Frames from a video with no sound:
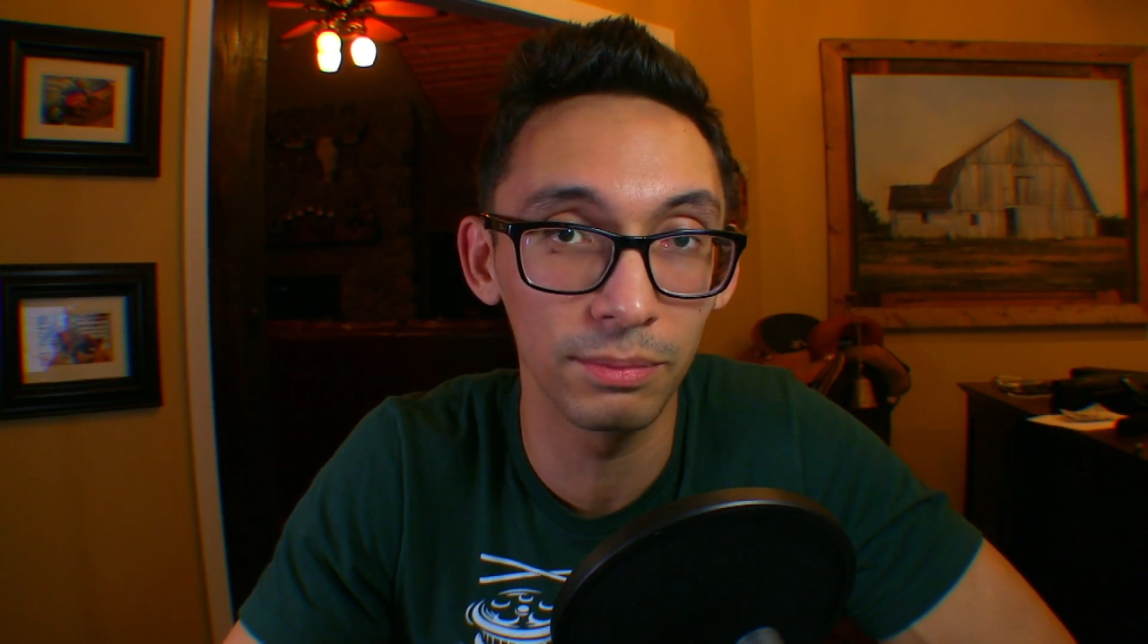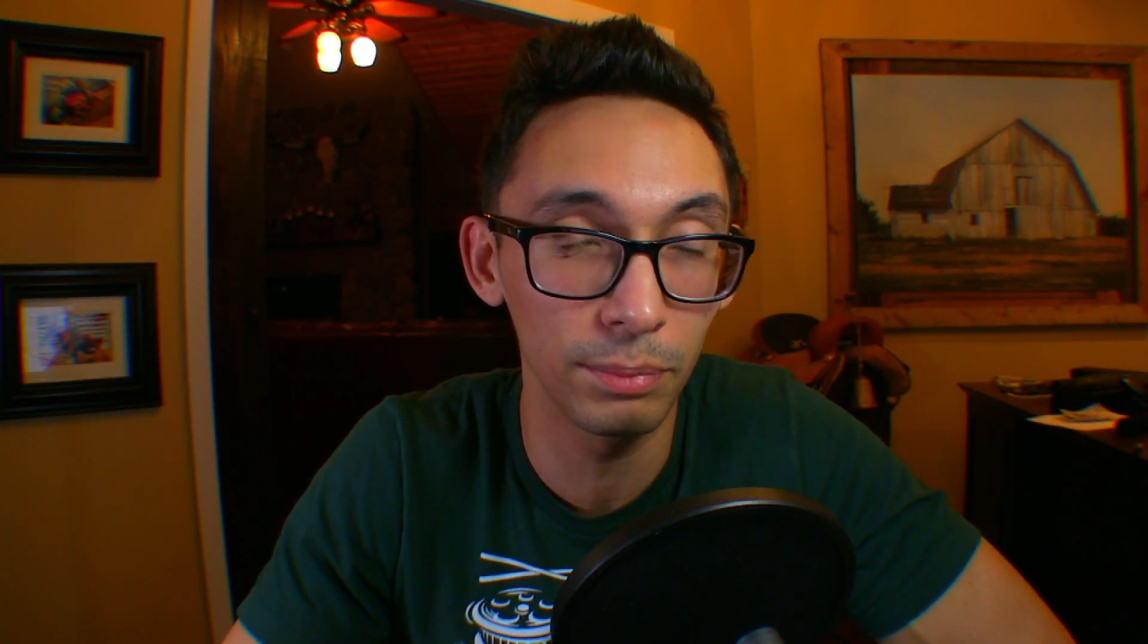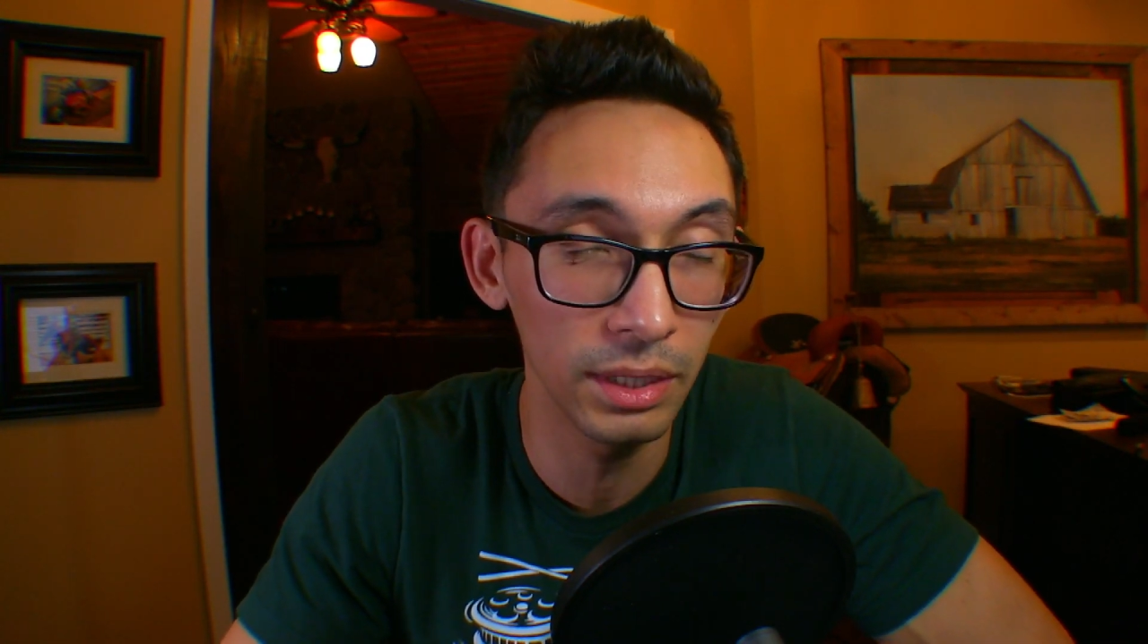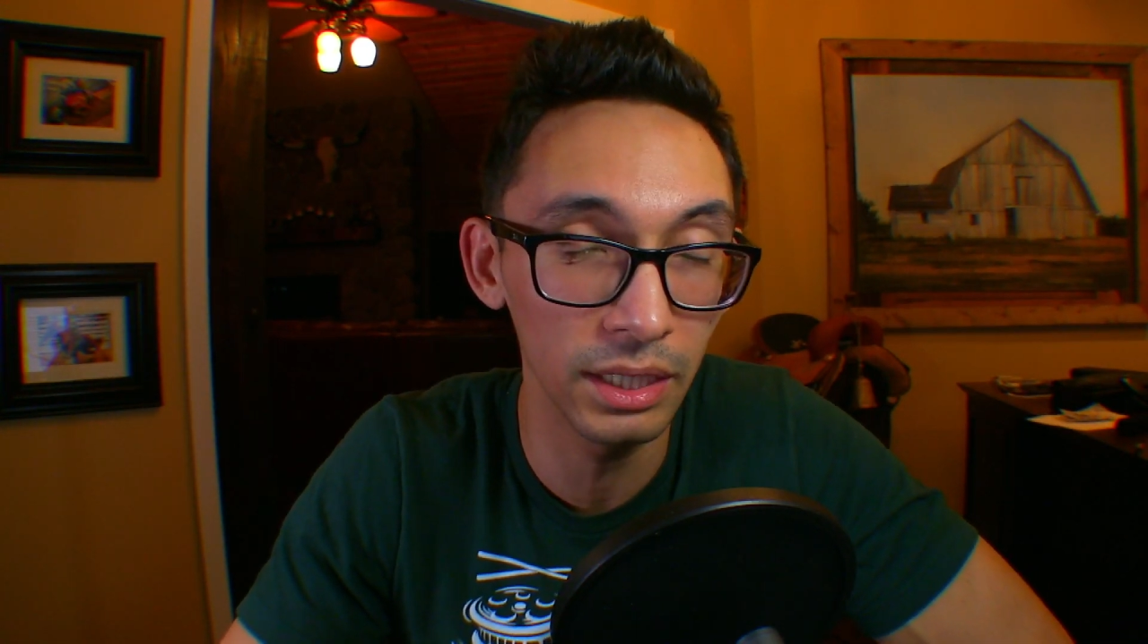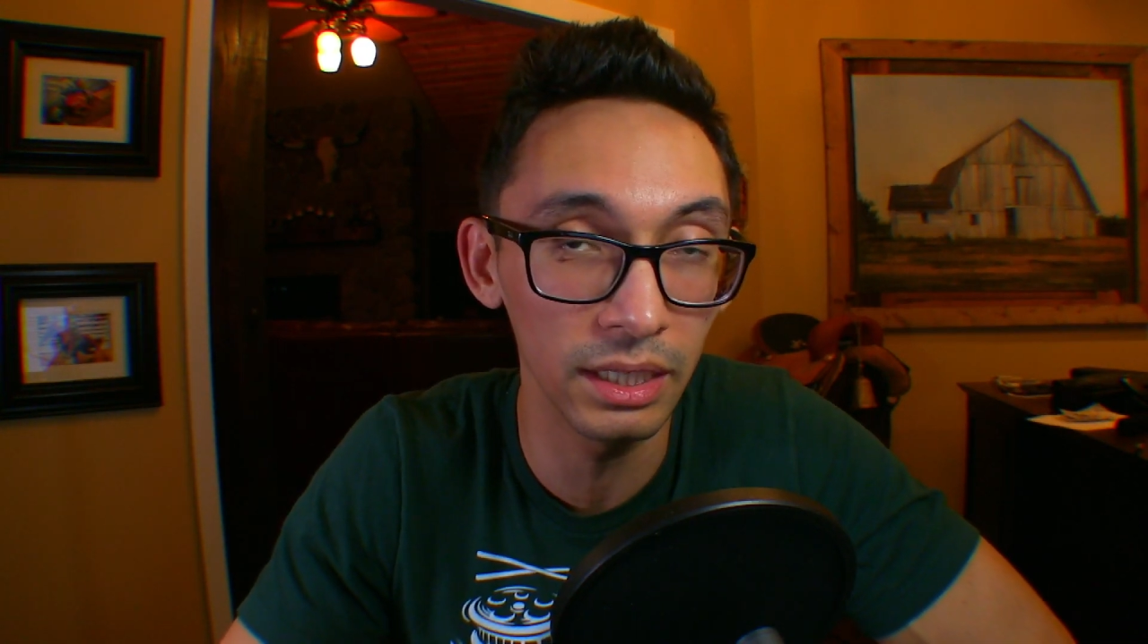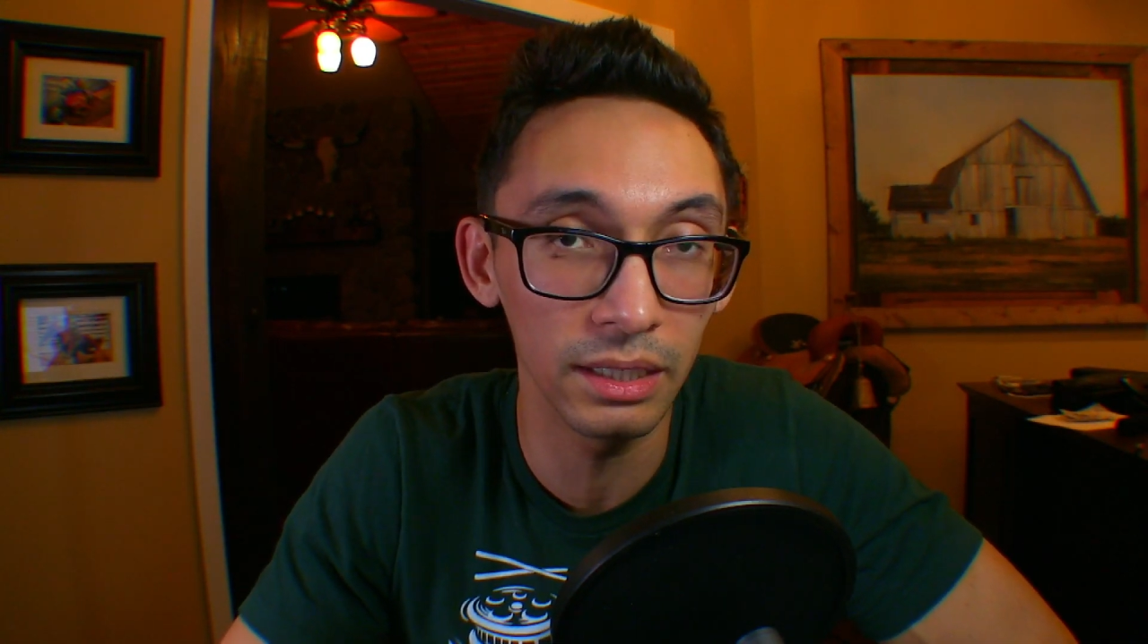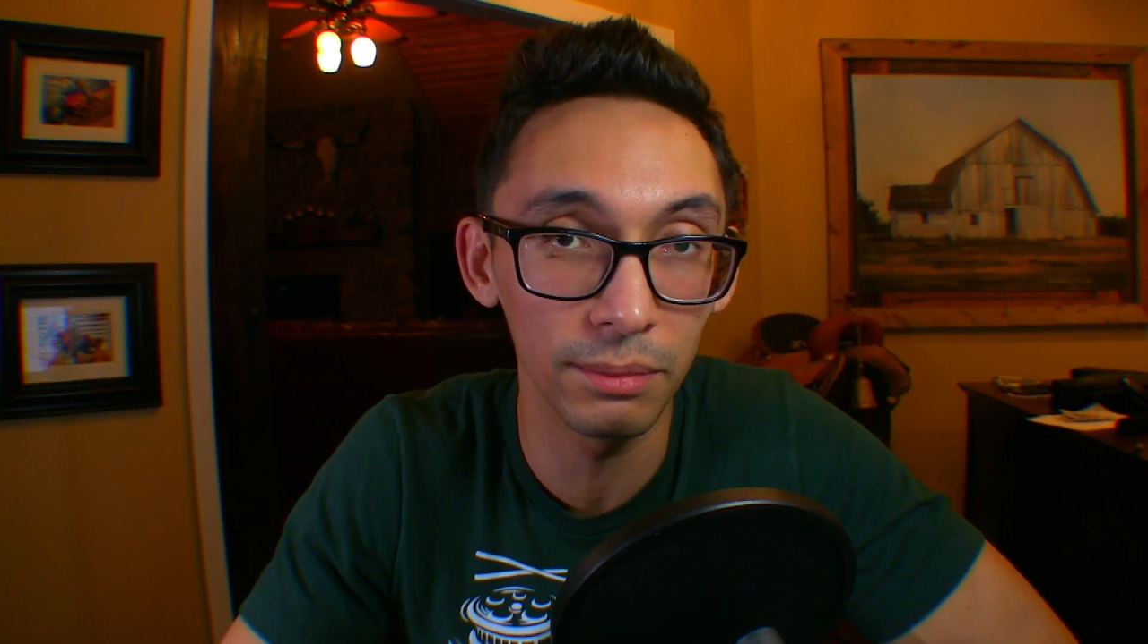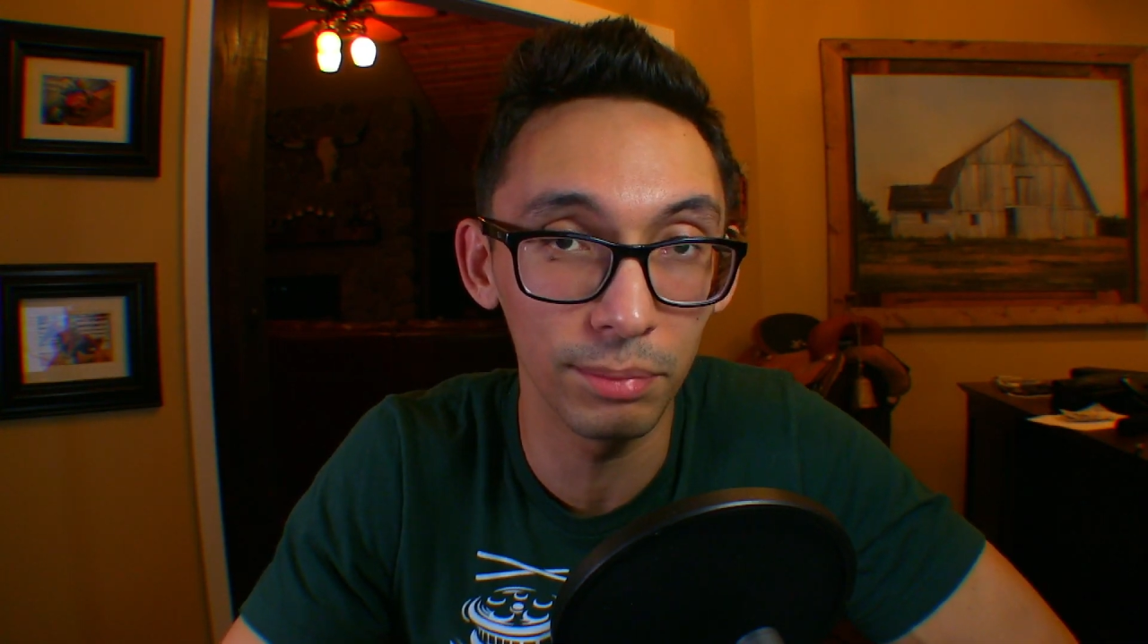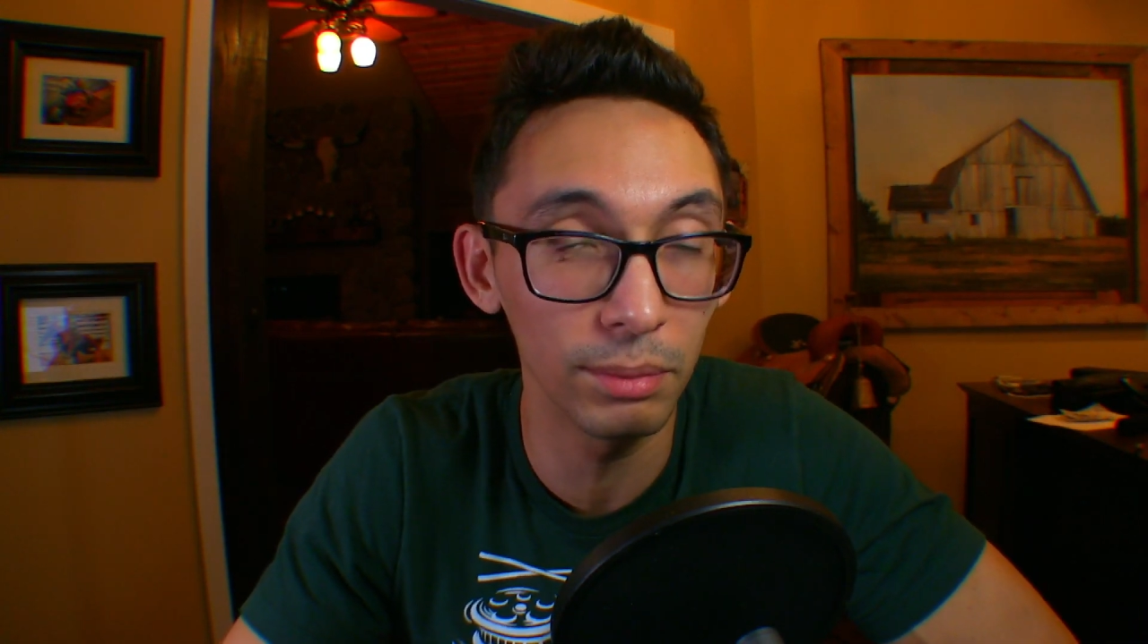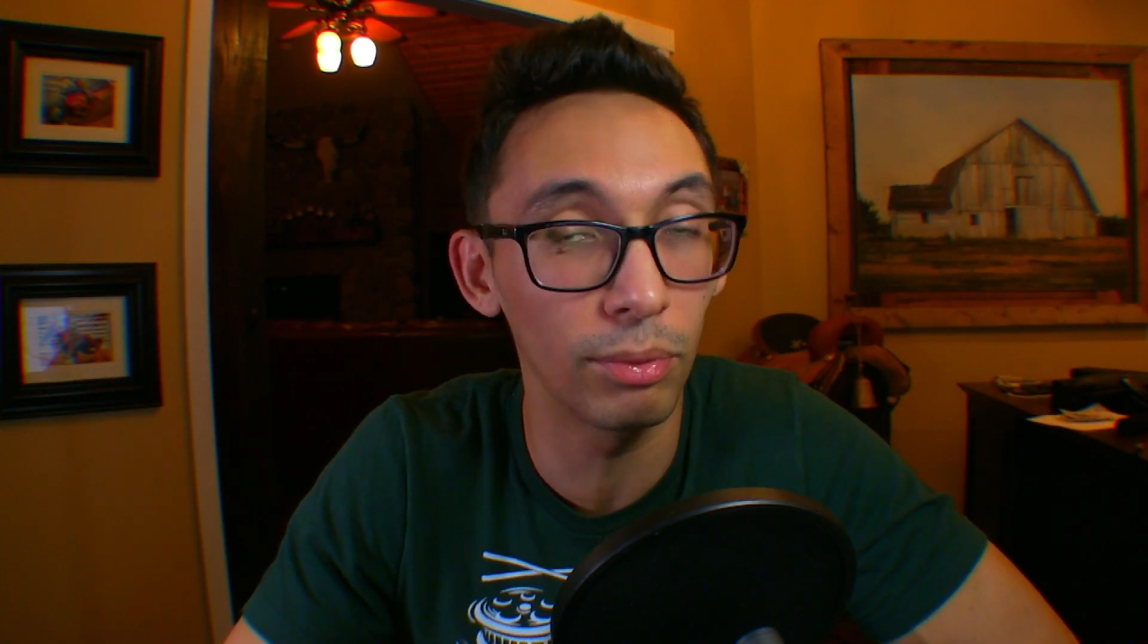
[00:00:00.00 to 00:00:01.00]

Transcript: Be geek, be